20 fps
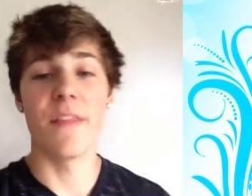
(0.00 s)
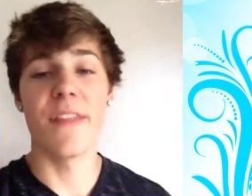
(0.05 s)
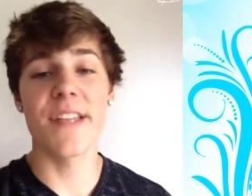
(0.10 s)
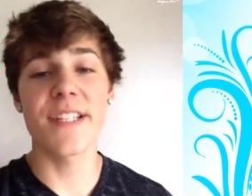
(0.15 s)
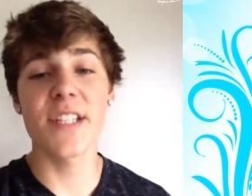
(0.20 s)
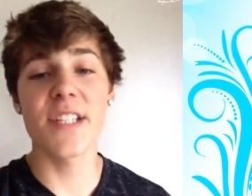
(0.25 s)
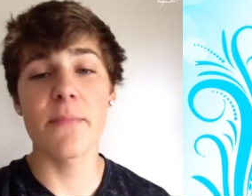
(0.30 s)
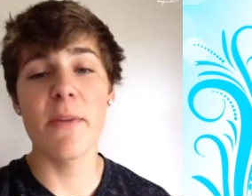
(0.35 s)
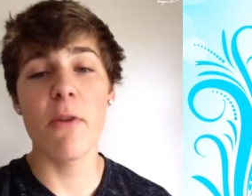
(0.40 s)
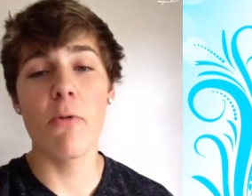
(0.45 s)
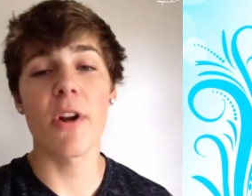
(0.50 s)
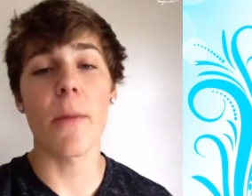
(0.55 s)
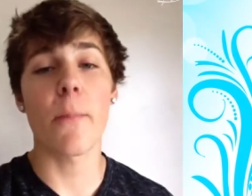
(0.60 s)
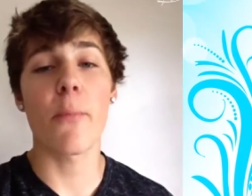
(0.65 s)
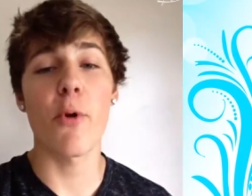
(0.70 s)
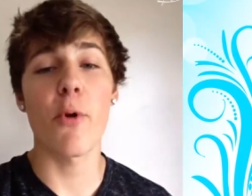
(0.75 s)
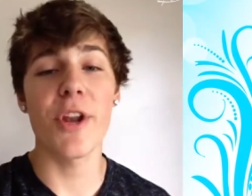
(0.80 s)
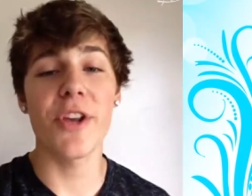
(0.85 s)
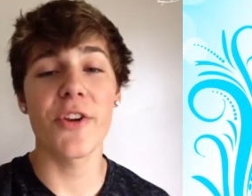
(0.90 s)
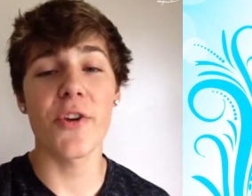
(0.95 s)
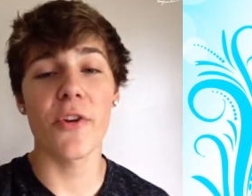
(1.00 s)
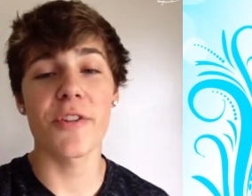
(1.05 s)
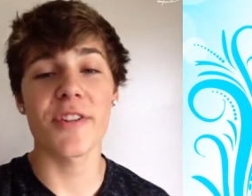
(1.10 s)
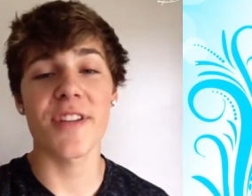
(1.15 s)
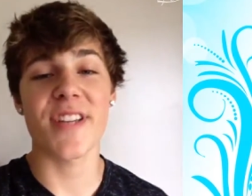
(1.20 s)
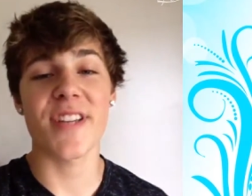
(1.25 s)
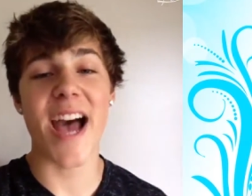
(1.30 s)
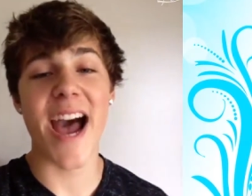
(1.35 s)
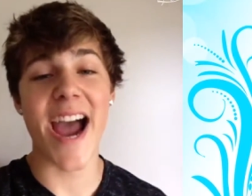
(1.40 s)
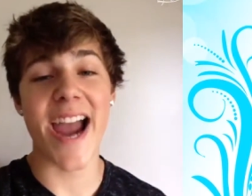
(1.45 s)
This is me when a pretty girl
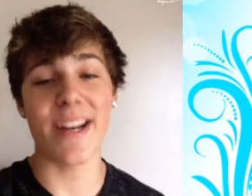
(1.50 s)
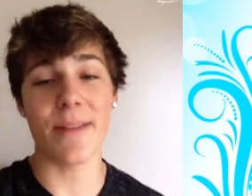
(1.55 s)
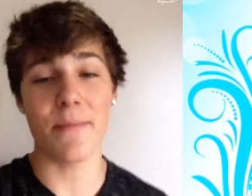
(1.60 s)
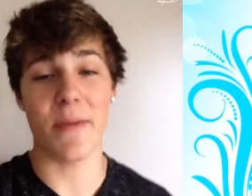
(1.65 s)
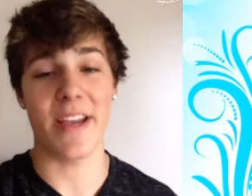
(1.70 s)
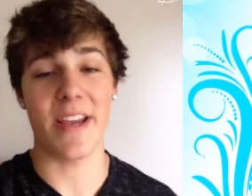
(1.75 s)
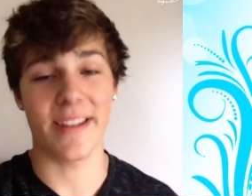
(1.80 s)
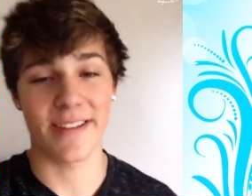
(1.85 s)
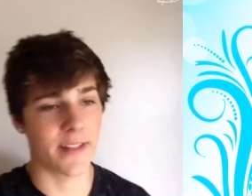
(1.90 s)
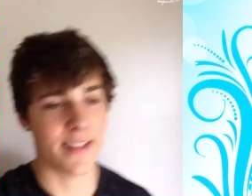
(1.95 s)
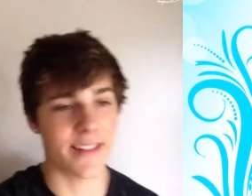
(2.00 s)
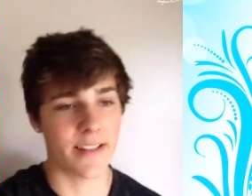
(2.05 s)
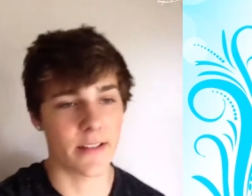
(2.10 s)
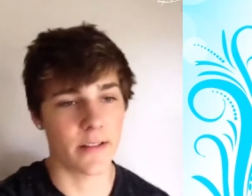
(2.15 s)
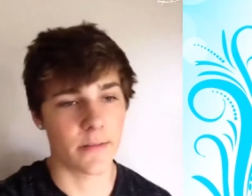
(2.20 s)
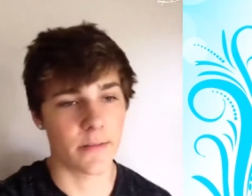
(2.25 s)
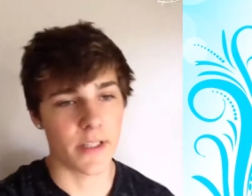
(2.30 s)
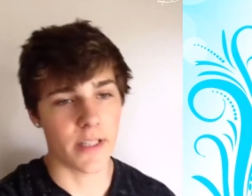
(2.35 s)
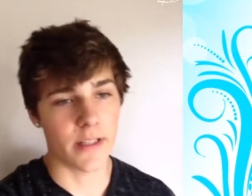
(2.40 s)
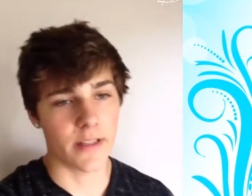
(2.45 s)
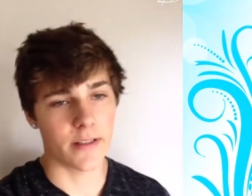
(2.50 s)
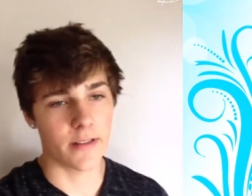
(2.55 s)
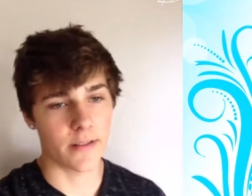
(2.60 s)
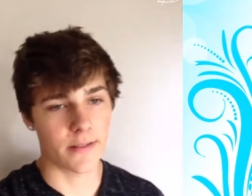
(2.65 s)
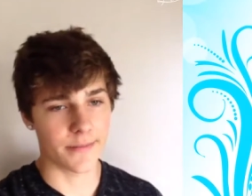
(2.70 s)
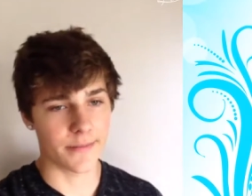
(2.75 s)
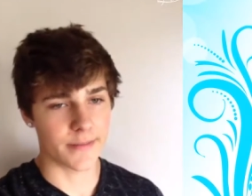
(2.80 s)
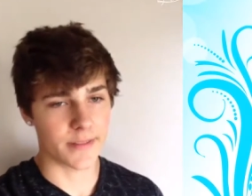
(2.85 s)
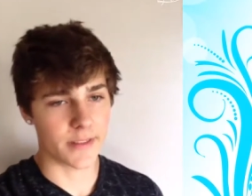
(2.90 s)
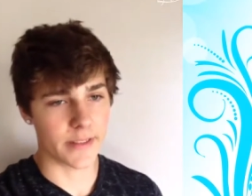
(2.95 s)
says hi to me.
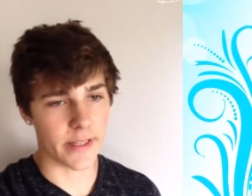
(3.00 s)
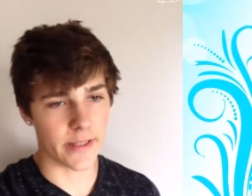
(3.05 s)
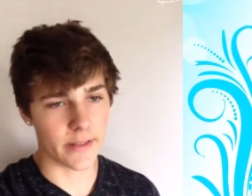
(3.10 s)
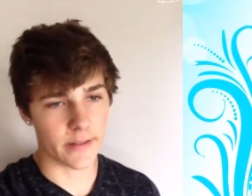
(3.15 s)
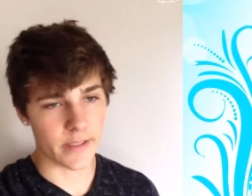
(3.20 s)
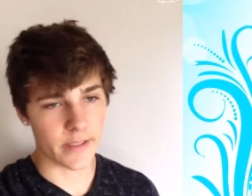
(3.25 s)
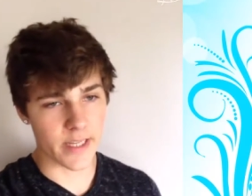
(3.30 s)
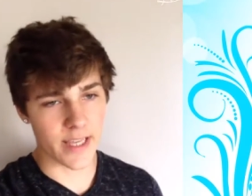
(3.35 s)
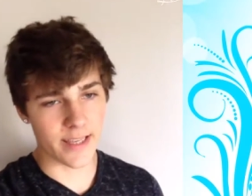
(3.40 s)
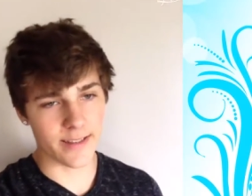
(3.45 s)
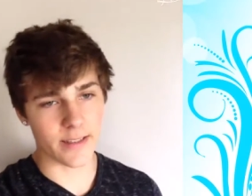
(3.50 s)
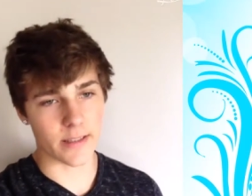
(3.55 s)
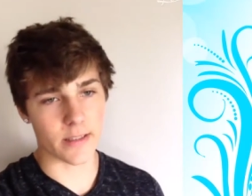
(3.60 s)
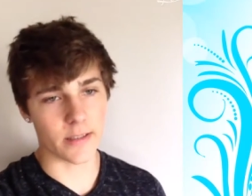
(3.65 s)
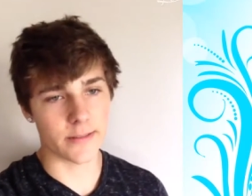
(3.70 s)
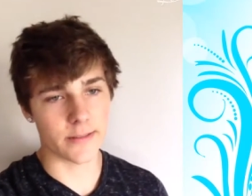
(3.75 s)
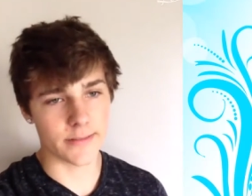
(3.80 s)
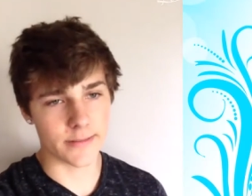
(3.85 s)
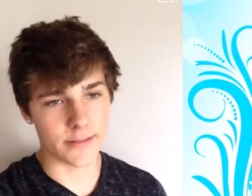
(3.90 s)
Hey.